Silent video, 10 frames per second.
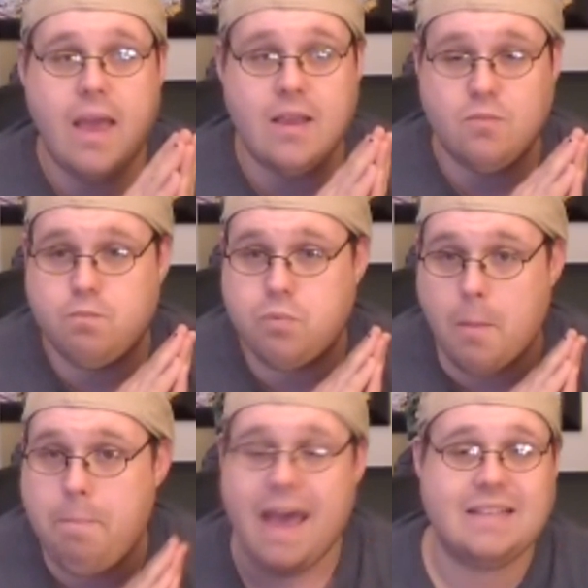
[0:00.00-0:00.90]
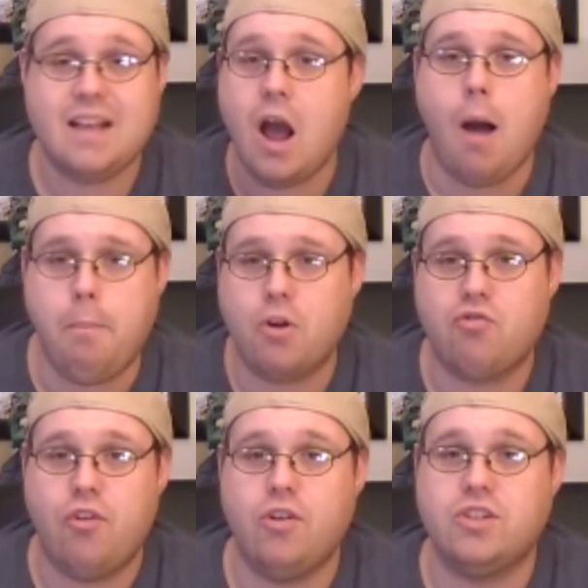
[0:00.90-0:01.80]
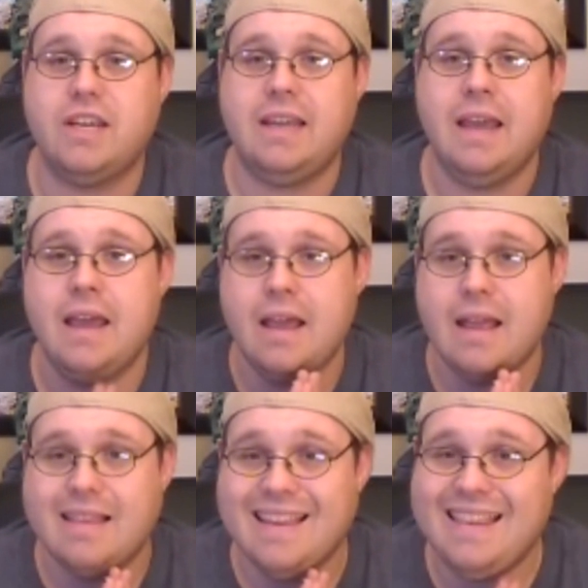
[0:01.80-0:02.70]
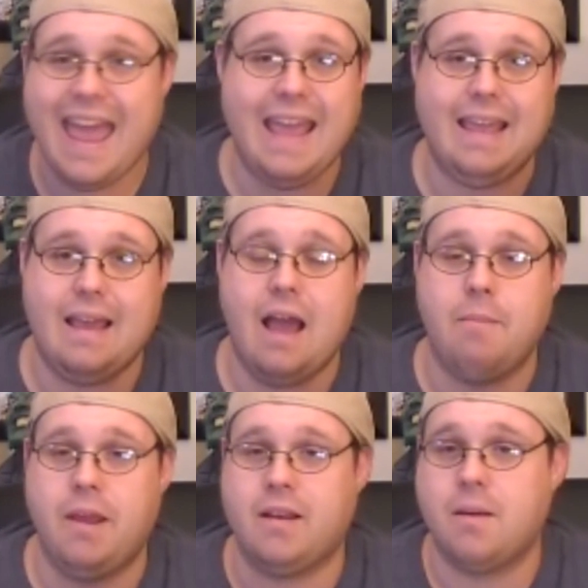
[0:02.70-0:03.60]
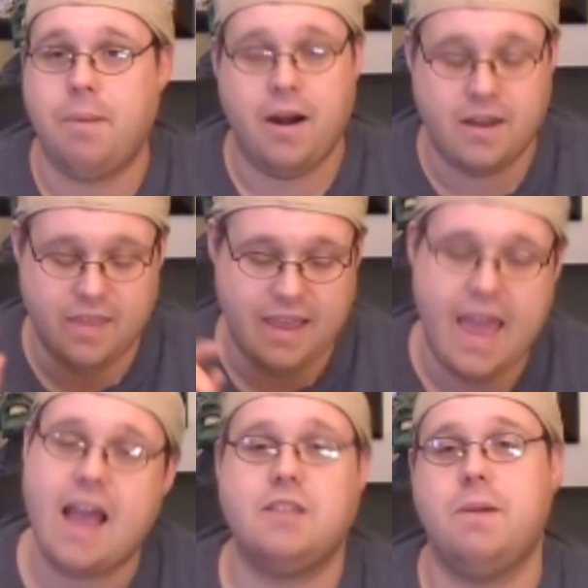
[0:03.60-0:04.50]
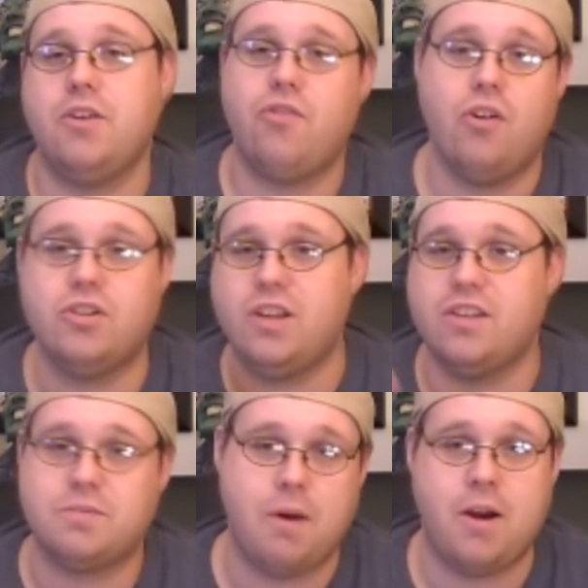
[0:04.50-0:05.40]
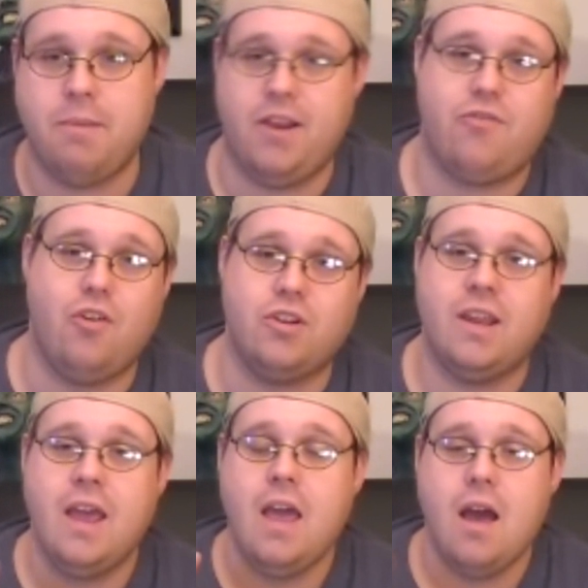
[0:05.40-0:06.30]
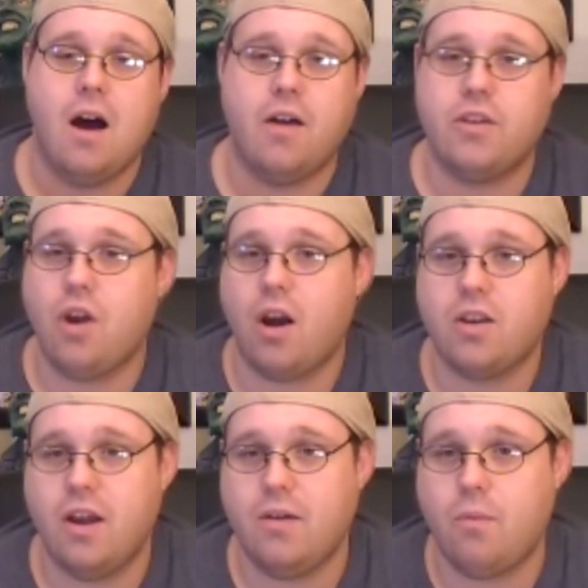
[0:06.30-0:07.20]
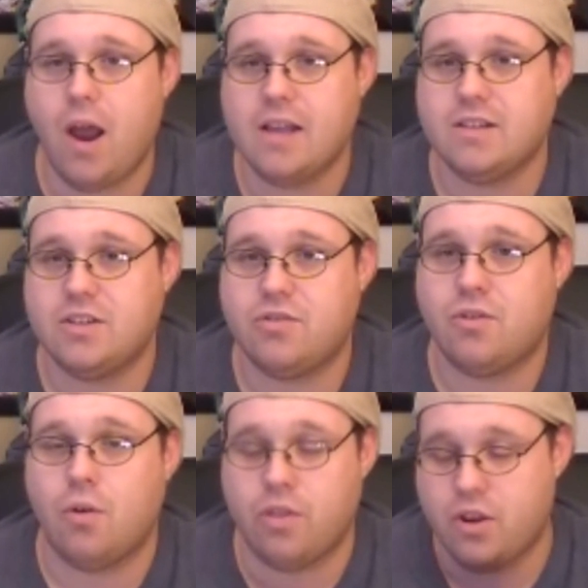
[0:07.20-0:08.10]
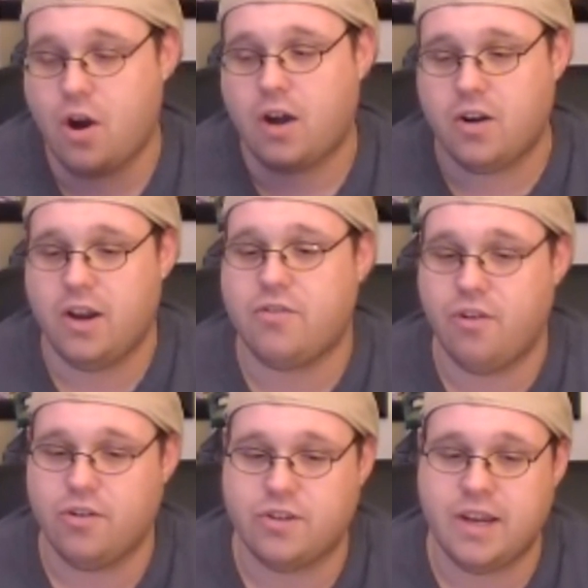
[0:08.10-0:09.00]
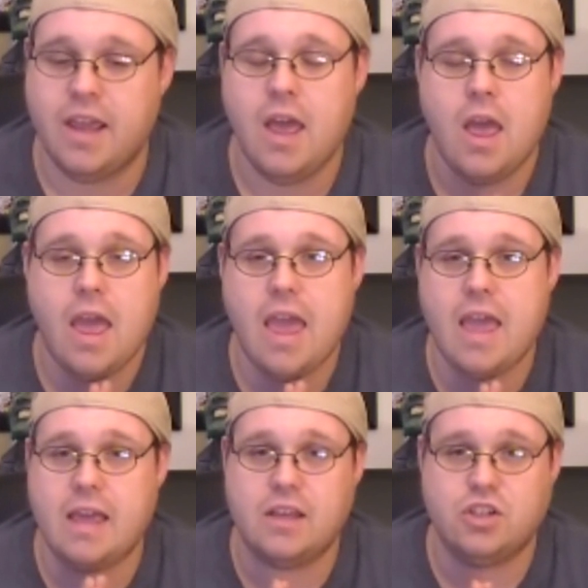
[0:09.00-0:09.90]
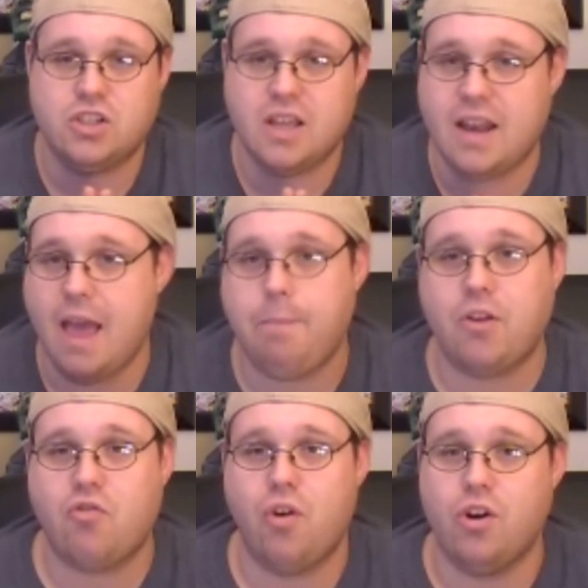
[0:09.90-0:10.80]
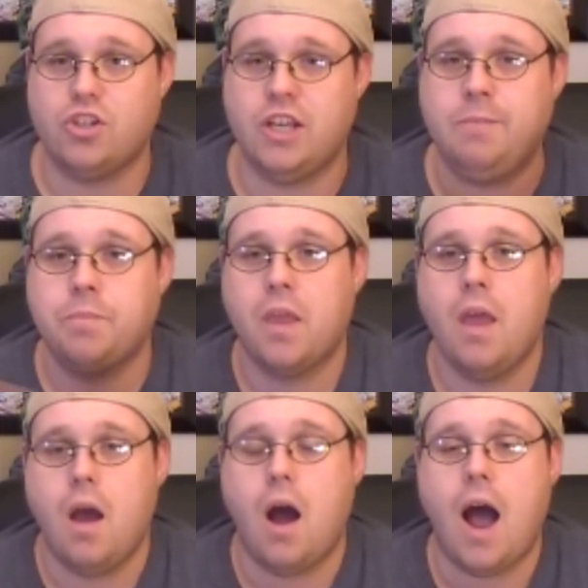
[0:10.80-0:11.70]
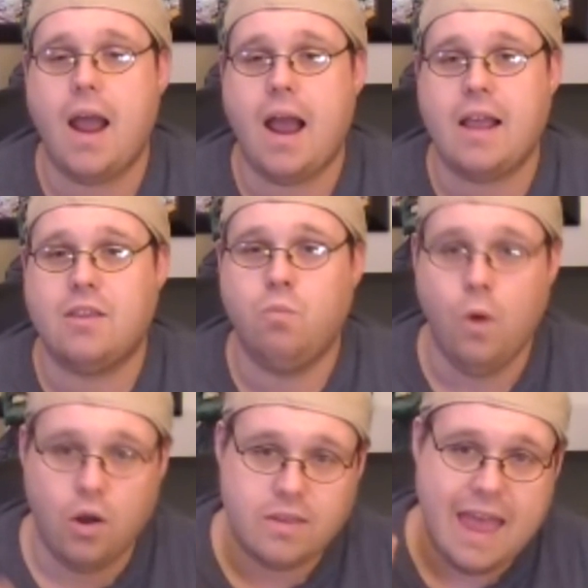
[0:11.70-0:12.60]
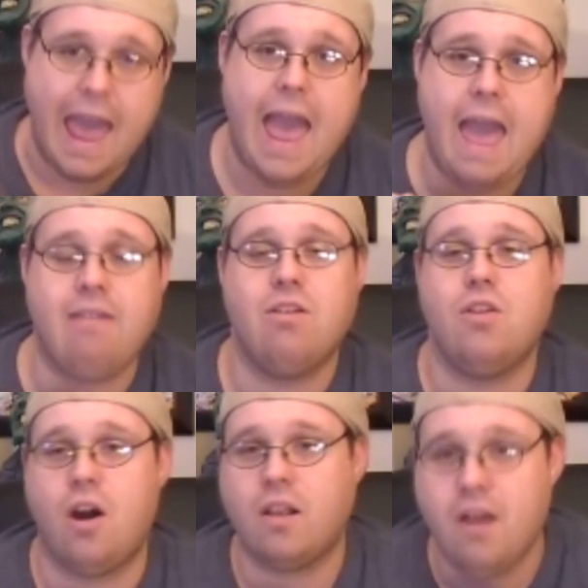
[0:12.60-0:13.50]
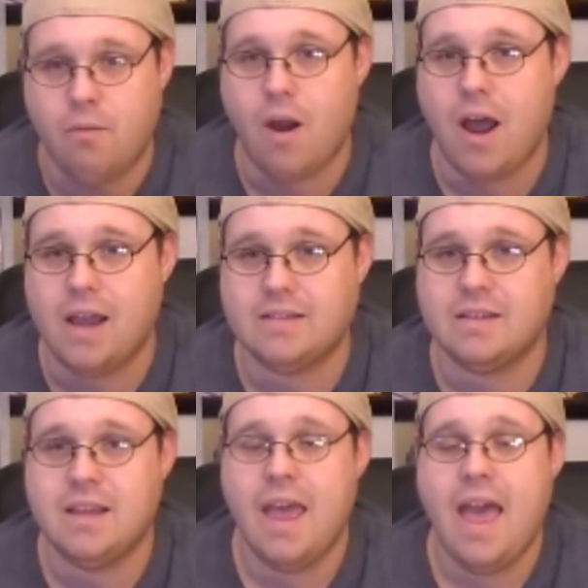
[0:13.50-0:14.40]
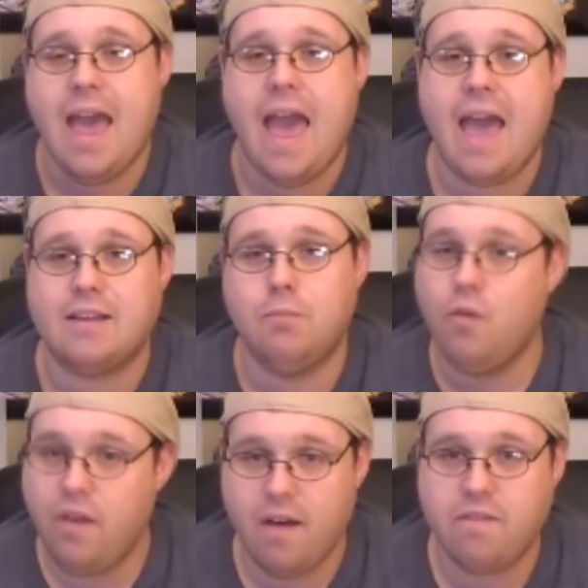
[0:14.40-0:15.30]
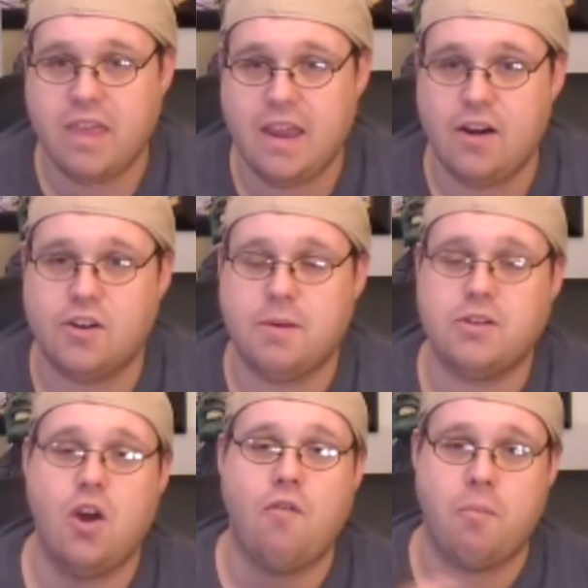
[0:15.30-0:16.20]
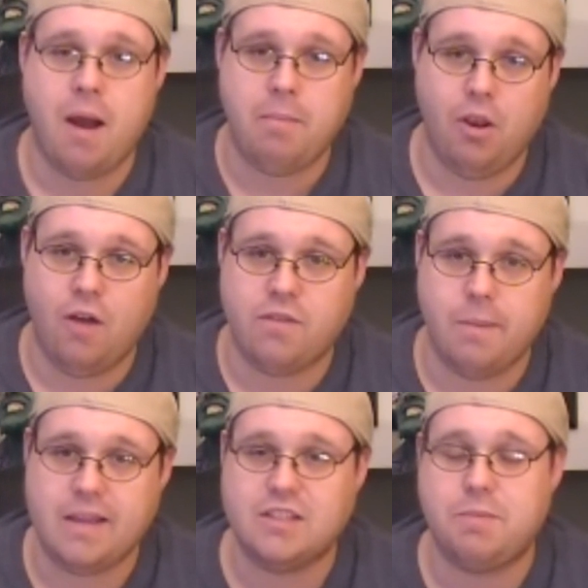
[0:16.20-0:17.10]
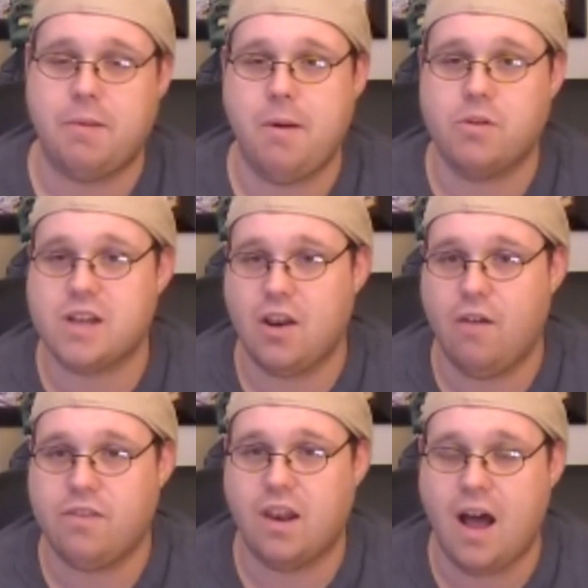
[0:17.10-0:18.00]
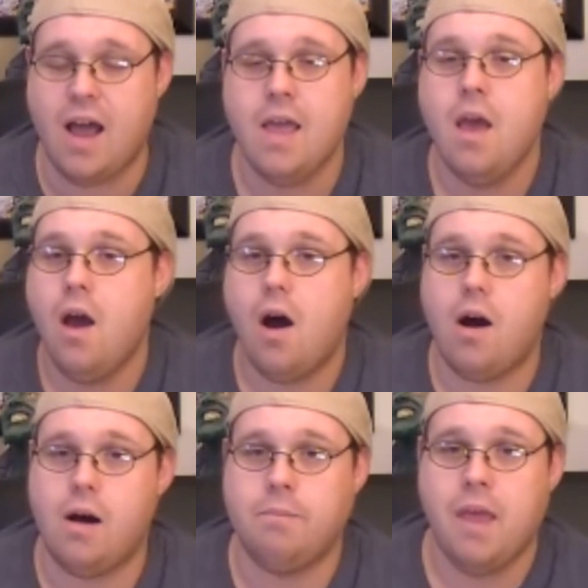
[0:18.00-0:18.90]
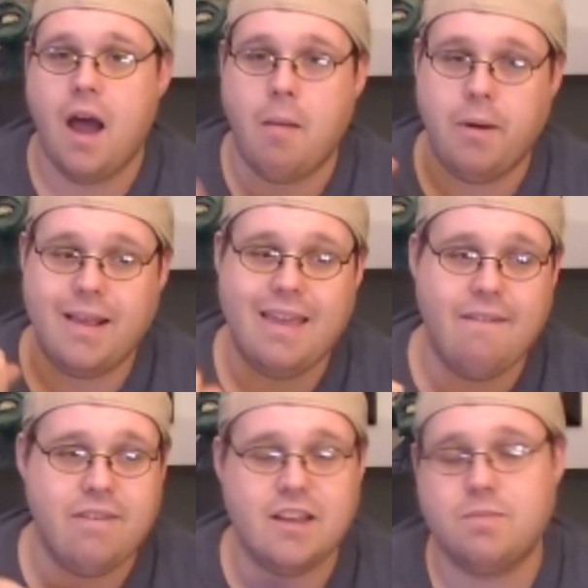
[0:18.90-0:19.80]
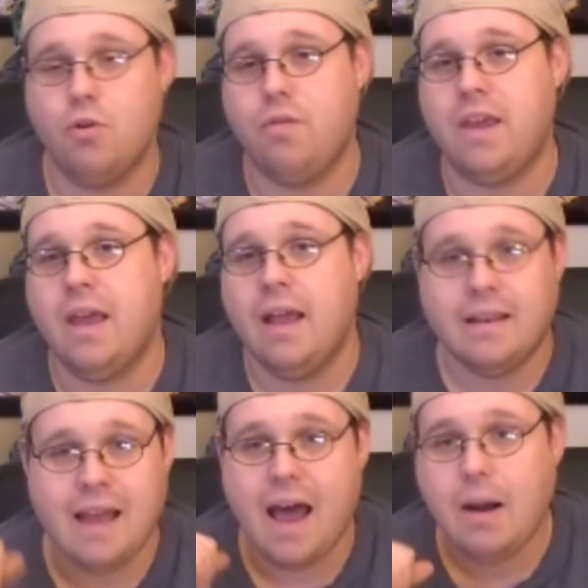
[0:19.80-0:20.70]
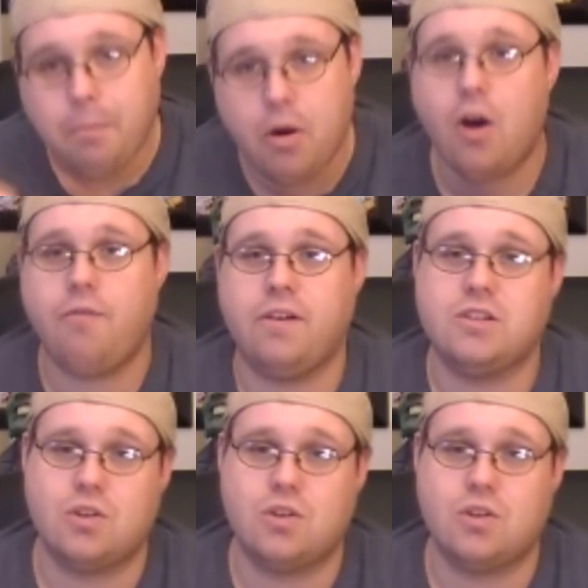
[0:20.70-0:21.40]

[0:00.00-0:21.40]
is the best comic book trilogy to date. I mean, compared to the X-Men trilogy, the Spider-Man trilogy, The Dark Knight Rises, or the Dark Knight trilogy, is just an epic trilogy. I will tag The Dark Knight Rises as movie of the year, especially over my beloved Amazing Spider-Man, which I loved a lot. I'm going to give this movie not a perfect